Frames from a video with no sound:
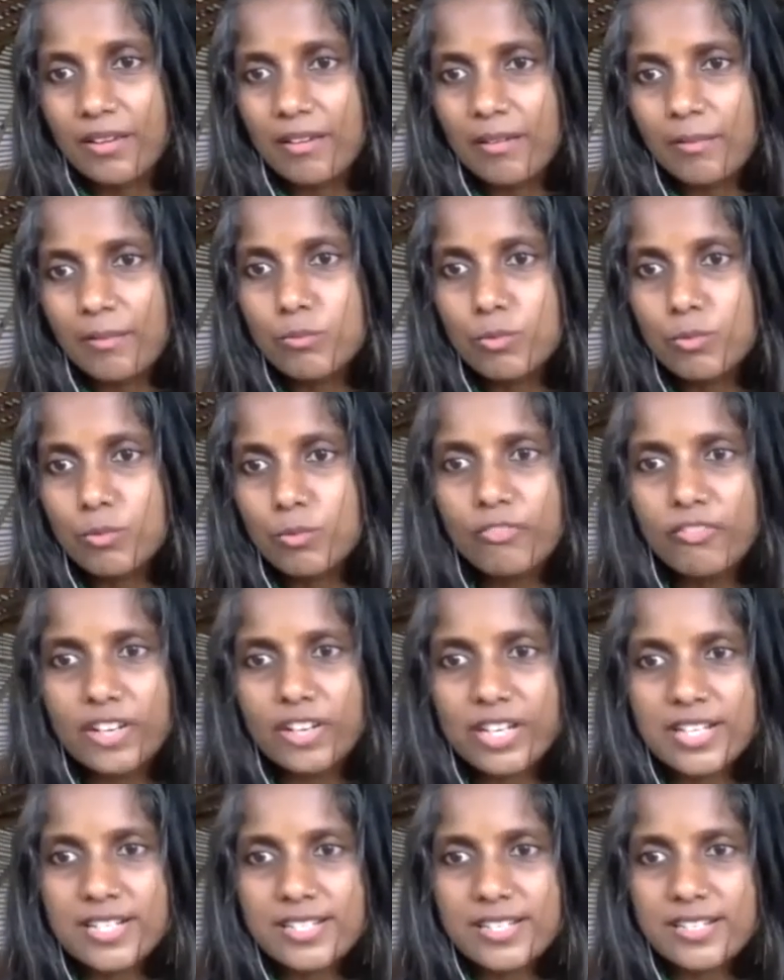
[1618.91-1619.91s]

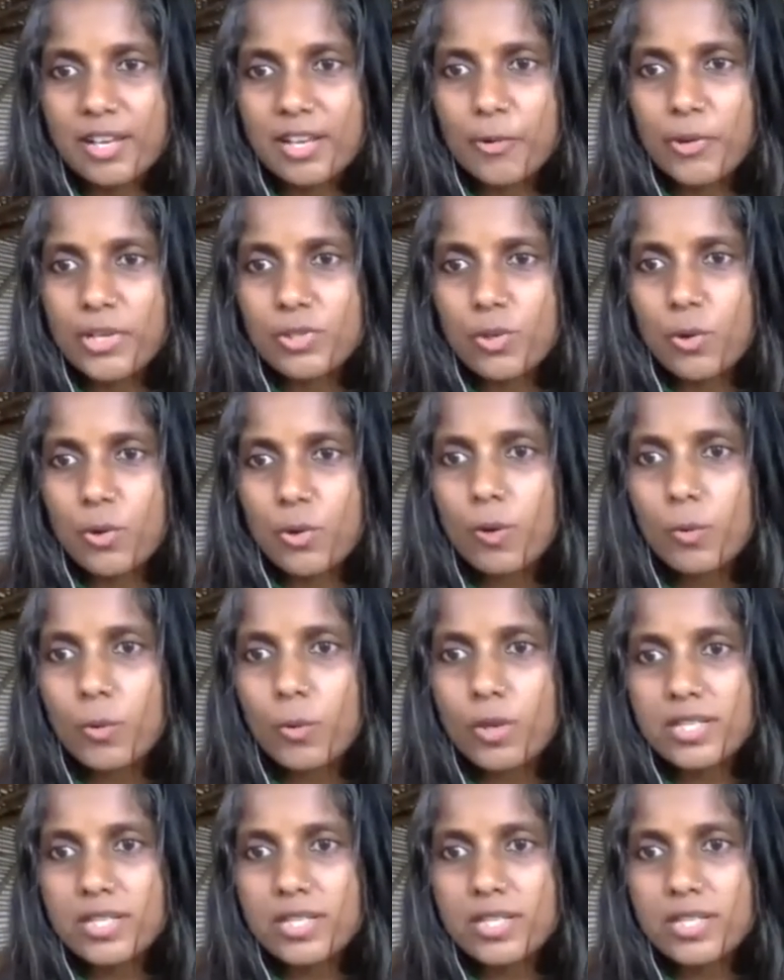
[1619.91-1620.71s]
movies. There is always